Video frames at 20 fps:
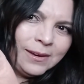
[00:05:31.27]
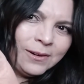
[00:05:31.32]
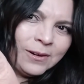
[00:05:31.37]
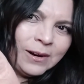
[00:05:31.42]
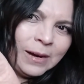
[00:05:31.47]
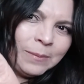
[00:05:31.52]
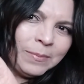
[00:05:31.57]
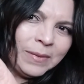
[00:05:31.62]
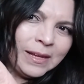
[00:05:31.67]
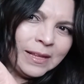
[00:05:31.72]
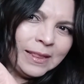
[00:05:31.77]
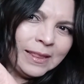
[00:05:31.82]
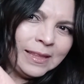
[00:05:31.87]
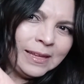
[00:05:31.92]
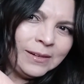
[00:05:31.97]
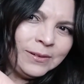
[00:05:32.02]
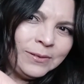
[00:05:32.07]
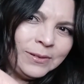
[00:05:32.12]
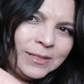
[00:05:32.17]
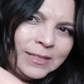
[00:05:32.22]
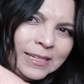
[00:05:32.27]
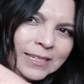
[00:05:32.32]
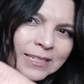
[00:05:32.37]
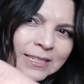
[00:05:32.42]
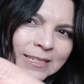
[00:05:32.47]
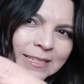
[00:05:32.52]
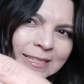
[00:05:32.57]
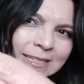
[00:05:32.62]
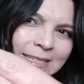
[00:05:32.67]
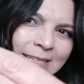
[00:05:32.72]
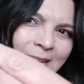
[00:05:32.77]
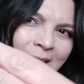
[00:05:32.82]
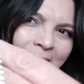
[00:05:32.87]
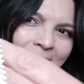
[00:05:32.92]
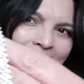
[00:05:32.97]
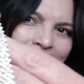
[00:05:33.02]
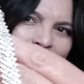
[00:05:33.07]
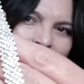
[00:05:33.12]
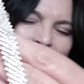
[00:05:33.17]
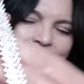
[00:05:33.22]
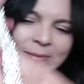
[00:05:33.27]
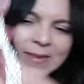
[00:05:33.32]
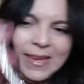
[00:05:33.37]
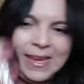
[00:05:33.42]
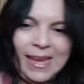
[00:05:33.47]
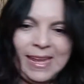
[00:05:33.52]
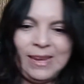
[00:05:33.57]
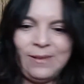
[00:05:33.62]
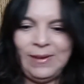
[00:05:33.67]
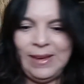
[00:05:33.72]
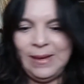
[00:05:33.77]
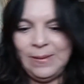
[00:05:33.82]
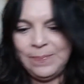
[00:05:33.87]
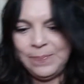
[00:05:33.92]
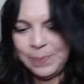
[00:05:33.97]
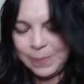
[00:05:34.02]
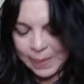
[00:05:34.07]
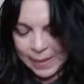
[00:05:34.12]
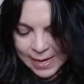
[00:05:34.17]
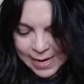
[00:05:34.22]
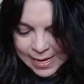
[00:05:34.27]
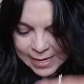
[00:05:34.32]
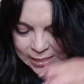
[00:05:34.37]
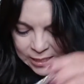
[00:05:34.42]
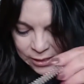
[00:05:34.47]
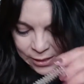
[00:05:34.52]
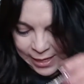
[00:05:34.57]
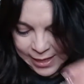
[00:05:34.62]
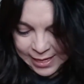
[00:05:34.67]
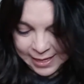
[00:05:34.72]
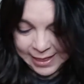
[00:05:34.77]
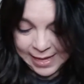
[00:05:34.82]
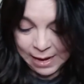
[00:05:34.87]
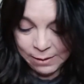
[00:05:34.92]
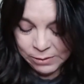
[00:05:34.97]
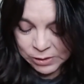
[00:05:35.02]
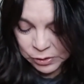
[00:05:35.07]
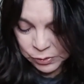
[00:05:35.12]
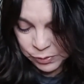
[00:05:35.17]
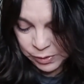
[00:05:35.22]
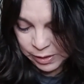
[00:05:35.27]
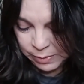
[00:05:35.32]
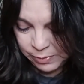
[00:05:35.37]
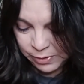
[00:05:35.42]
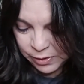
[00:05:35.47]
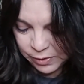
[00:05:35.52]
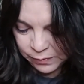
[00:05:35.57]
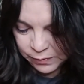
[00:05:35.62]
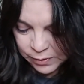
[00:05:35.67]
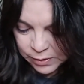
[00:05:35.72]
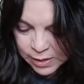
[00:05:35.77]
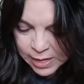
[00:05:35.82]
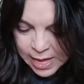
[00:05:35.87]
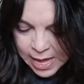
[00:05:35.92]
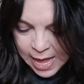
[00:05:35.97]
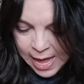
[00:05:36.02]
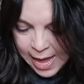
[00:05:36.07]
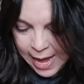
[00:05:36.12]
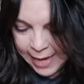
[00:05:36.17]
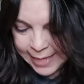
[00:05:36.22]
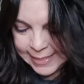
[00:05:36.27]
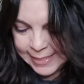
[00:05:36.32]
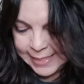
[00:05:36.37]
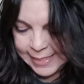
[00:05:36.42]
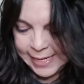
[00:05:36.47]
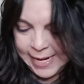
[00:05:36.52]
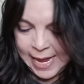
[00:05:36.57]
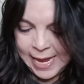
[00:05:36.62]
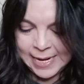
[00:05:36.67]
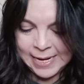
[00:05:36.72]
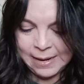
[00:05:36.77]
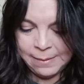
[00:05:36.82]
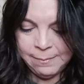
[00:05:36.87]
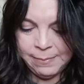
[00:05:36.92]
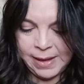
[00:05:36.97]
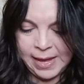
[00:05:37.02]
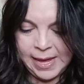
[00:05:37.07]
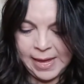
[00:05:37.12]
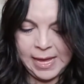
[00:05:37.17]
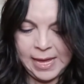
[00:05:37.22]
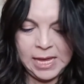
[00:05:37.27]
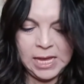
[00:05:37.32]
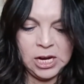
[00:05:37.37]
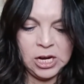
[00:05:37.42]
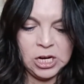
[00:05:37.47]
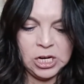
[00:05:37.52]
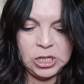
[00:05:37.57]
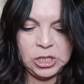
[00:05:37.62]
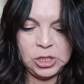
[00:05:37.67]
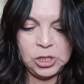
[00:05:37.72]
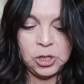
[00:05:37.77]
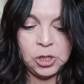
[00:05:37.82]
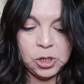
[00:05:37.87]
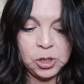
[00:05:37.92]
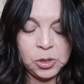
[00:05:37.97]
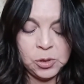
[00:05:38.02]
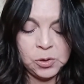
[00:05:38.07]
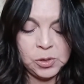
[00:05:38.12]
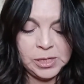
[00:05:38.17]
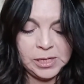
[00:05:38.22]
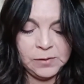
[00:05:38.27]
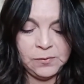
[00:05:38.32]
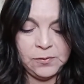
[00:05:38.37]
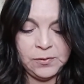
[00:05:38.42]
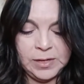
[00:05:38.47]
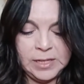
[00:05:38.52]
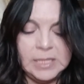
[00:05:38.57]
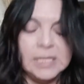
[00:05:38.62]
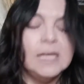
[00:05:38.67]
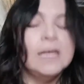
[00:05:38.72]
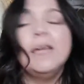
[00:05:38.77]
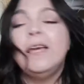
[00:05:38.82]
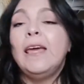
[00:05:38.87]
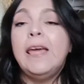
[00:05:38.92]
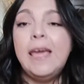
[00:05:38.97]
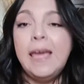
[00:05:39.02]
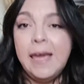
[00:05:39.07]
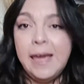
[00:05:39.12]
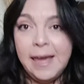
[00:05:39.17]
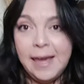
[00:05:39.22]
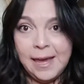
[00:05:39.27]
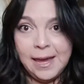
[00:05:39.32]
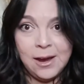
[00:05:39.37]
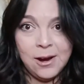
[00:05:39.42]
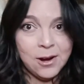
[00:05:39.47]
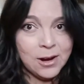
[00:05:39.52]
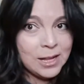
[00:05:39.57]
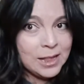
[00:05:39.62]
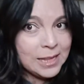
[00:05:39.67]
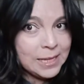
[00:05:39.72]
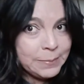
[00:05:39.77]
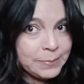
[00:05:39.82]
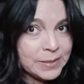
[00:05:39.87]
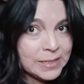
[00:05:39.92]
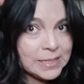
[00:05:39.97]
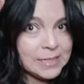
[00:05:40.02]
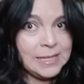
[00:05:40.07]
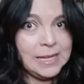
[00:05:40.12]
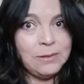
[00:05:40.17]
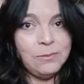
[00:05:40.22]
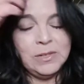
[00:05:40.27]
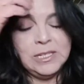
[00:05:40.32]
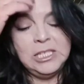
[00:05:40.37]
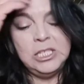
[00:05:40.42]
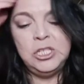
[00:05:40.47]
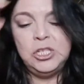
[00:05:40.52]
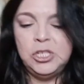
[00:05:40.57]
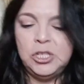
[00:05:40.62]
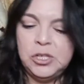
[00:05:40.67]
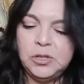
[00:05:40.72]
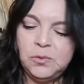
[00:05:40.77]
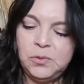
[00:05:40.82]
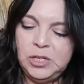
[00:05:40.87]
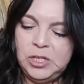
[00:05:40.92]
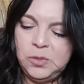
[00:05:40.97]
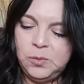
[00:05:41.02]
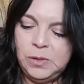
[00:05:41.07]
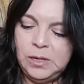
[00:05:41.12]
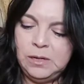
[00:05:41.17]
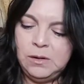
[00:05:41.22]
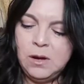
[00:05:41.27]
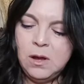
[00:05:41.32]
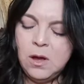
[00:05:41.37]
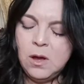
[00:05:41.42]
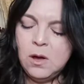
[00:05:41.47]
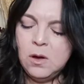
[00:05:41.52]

or up close I should say. Anyway, so I thought that was really beautiful. I did end up buying her two different hair clips because I wasn't sure which one